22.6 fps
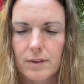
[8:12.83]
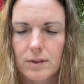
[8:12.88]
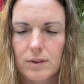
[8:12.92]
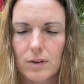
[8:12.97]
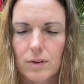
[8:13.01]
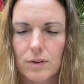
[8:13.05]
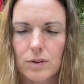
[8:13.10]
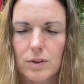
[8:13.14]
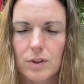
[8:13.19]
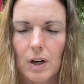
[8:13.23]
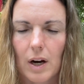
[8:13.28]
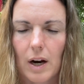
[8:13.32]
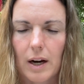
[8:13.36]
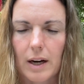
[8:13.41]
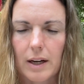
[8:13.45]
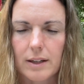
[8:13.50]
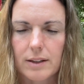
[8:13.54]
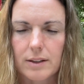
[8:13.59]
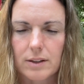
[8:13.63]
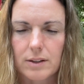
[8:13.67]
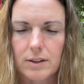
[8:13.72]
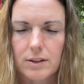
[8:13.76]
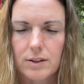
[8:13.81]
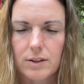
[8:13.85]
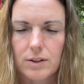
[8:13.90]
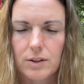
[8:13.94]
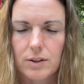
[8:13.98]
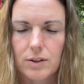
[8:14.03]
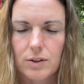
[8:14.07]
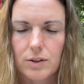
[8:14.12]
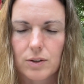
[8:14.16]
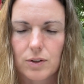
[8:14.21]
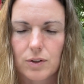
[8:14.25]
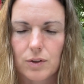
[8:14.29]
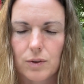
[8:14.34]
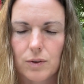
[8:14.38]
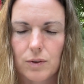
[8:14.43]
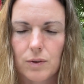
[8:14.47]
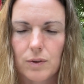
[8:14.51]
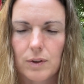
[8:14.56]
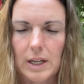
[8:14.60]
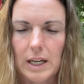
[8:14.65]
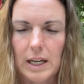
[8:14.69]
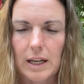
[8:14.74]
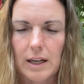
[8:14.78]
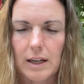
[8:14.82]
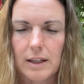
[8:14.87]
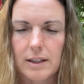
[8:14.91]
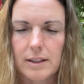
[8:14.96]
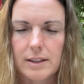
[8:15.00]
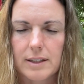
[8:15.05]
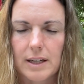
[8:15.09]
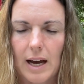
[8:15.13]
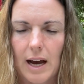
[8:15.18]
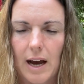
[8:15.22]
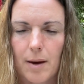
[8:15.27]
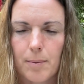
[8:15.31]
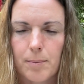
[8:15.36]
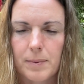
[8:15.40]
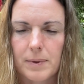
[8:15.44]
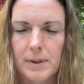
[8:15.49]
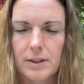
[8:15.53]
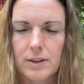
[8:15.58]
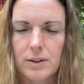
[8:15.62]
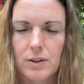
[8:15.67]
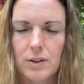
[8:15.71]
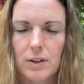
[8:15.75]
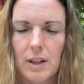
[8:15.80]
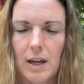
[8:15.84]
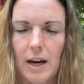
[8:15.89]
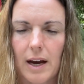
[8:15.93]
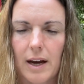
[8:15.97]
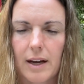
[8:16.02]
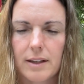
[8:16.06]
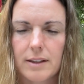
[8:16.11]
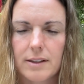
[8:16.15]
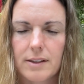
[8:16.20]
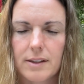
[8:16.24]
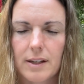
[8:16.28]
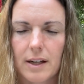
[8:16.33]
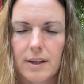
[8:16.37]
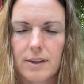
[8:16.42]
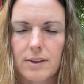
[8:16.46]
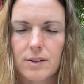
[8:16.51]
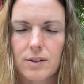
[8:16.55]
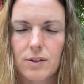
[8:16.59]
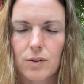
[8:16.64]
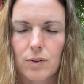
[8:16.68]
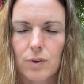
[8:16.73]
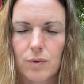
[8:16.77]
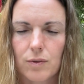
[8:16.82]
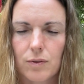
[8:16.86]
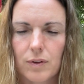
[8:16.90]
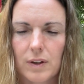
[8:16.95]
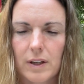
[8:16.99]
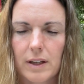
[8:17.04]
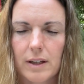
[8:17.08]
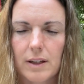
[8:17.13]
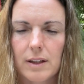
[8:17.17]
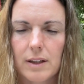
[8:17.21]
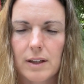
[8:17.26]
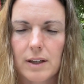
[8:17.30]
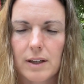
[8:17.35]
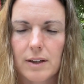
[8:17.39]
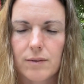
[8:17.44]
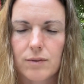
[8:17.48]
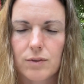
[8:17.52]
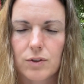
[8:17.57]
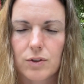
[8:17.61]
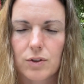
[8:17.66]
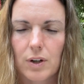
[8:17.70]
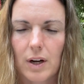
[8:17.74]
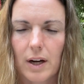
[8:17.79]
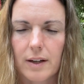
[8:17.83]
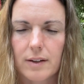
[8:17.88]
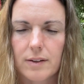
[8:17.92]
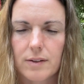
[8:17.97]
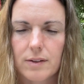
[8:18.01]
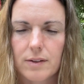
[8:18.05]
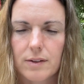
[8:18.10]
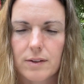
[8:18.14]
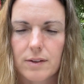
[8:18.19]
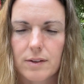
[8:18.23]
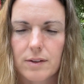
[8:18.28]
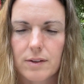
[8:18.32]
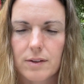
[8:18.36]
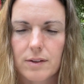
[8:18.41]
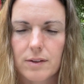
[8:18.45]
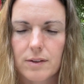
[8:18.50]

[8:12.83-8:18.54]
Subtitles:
You're starting to tune in and tap into that sense or feeling of trust.